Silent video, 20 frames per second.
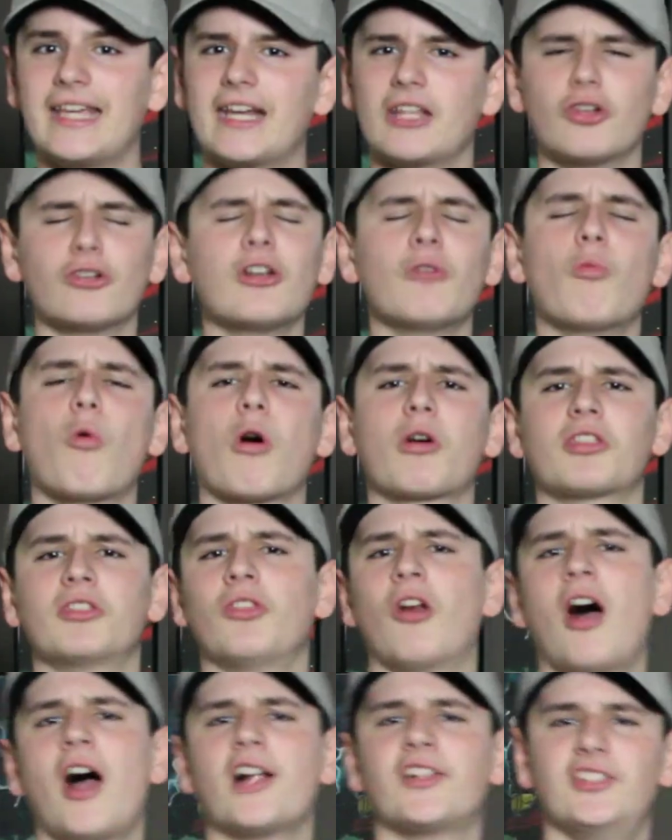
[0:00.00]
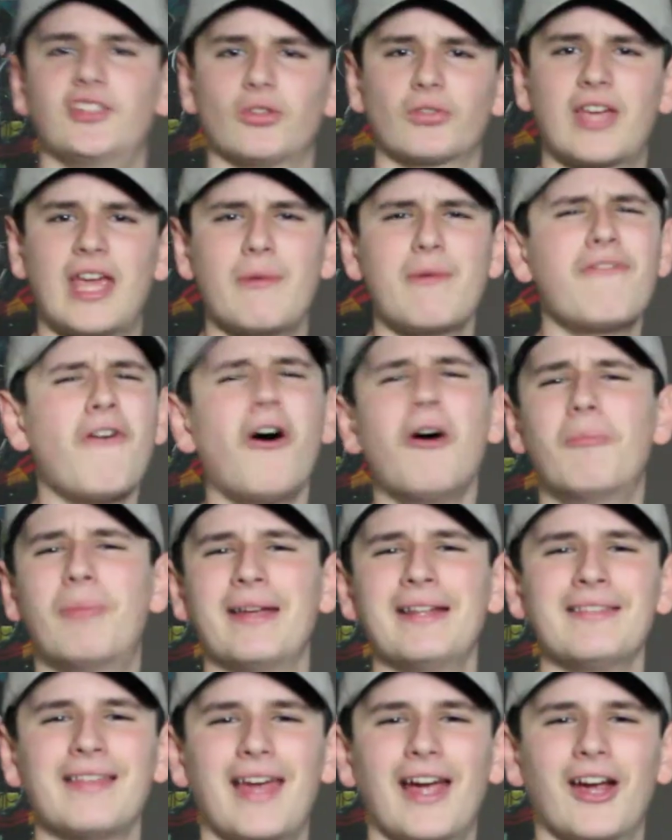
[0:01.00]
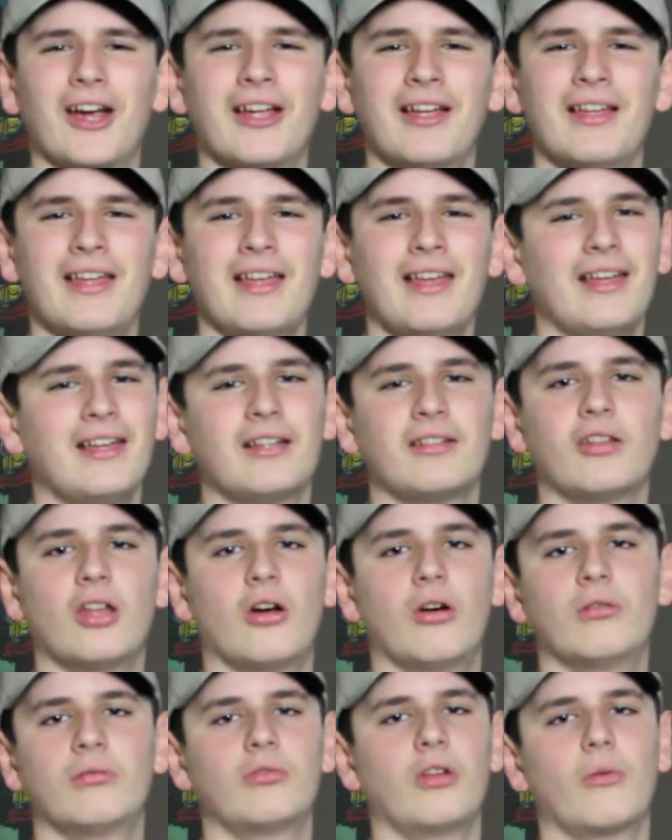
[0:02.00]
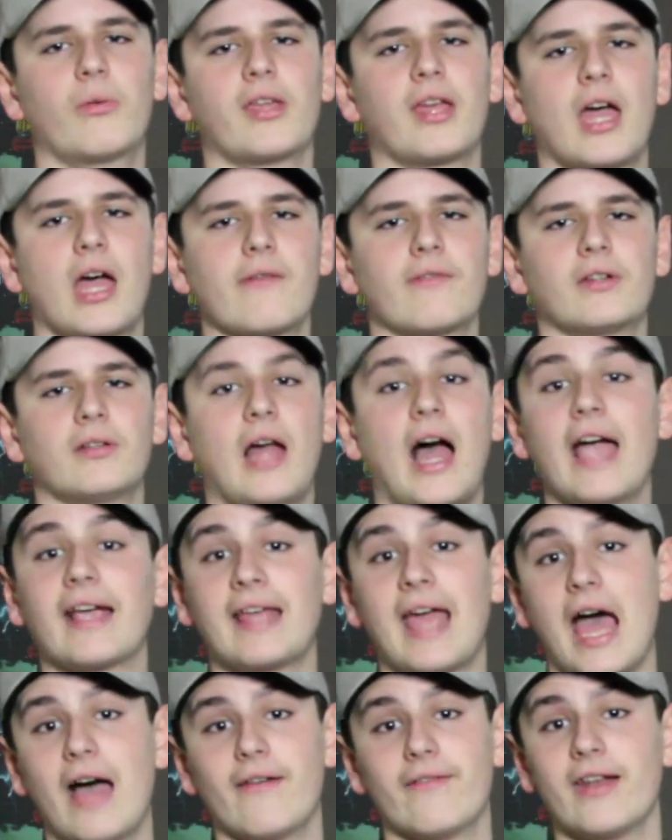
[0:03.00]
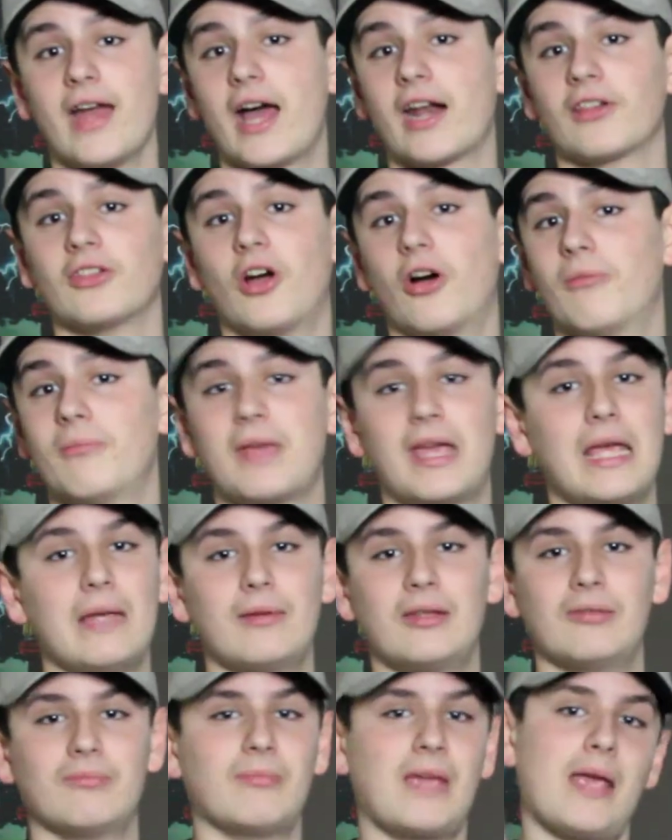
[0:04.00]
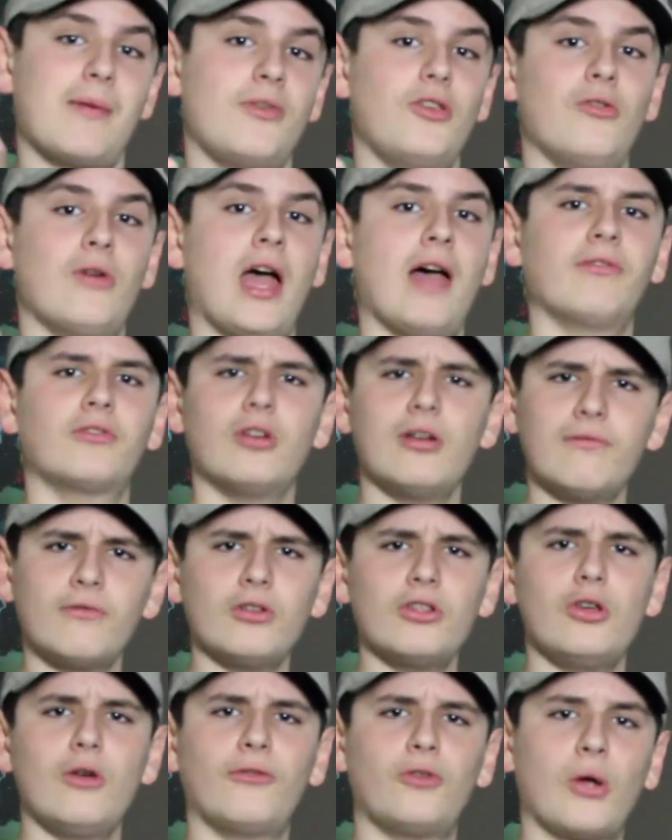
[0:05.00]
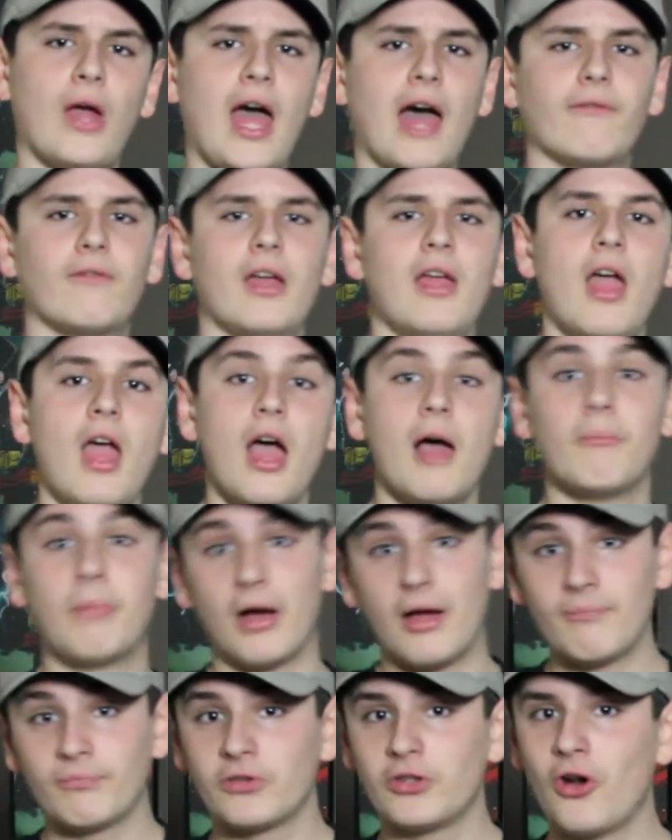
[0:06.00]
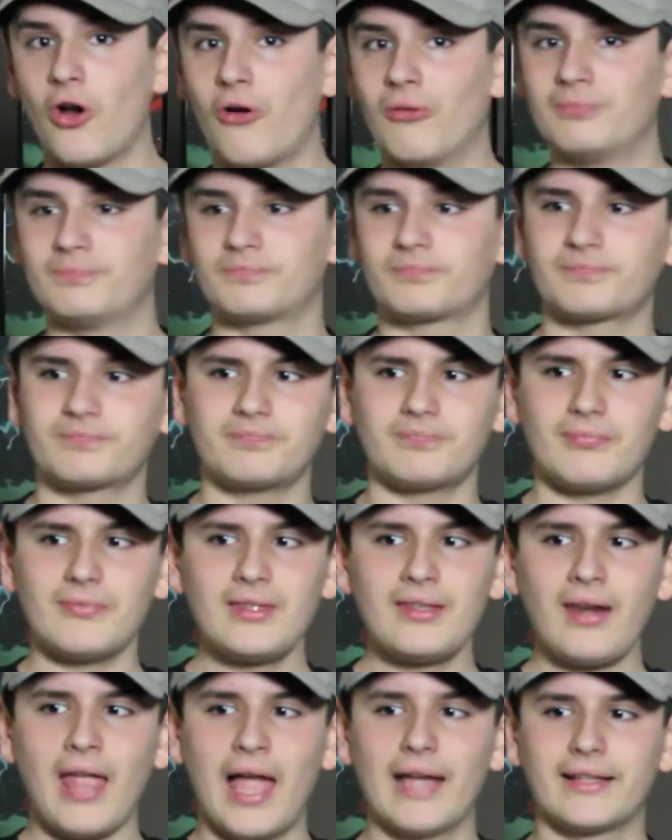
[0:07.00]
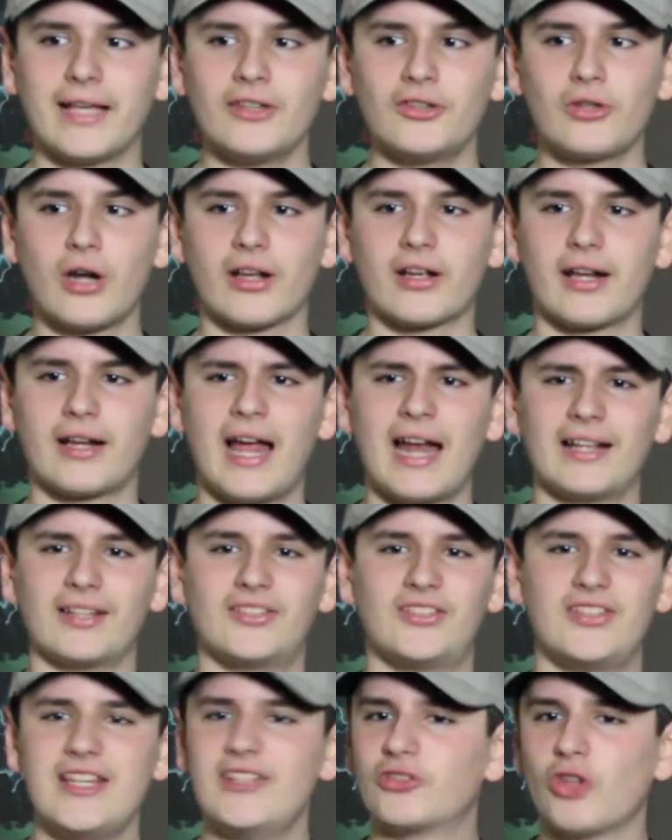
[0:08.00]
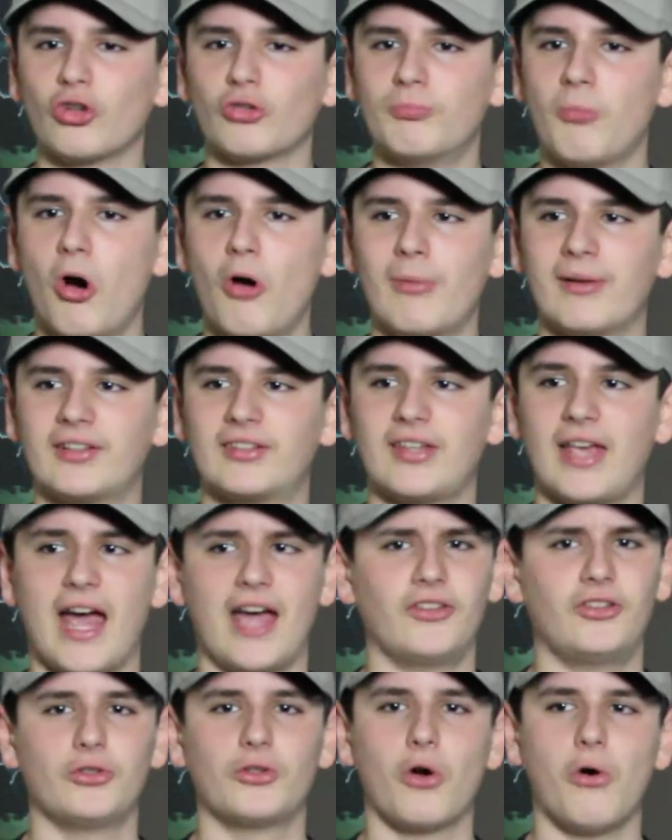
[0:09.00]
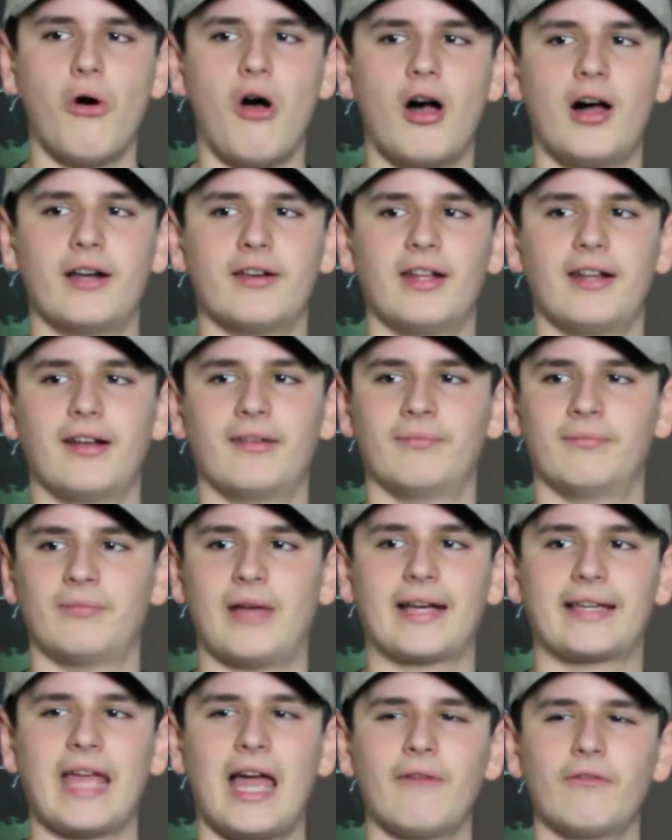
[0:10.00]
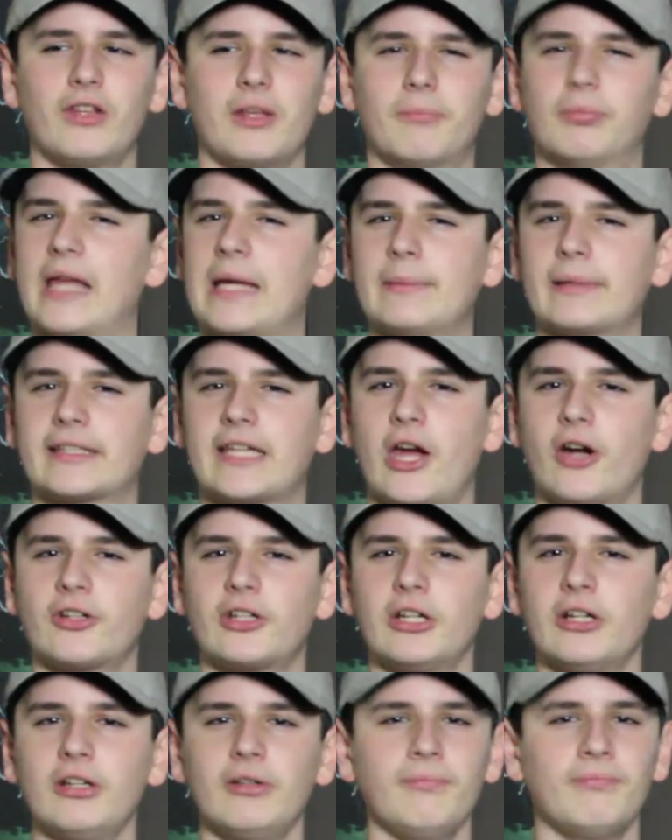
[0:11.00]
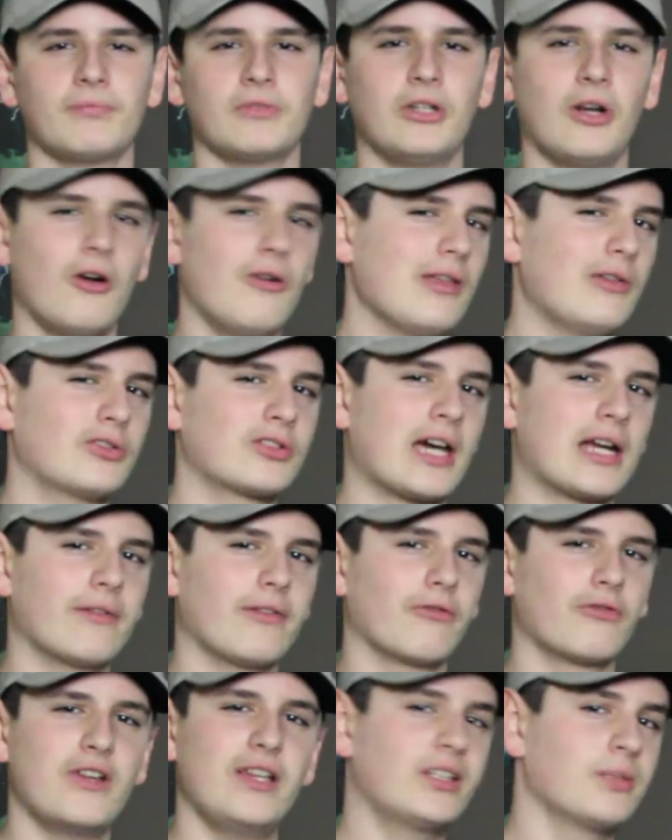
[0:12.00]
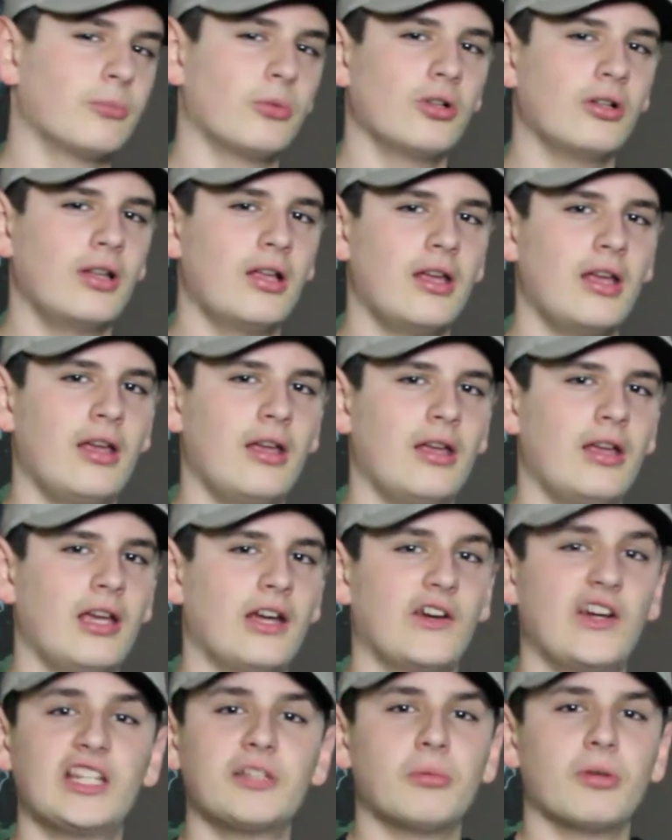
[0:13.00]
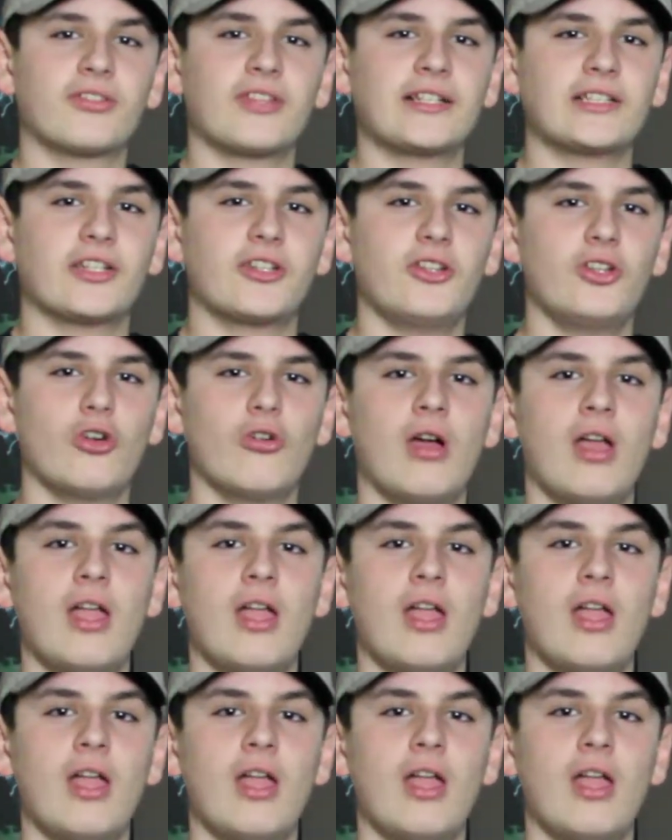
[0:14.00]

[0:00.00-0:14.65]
it. You're in a war with Nazis, okay? We've all been there. No, we haven't. I haven't. I don't know. Maybe you have. Good for you if you have. But you know, I guess you gotta kind of seize those moments as you go on, and I can't really blame the character. You know, it was kind of a reasonable thing to do.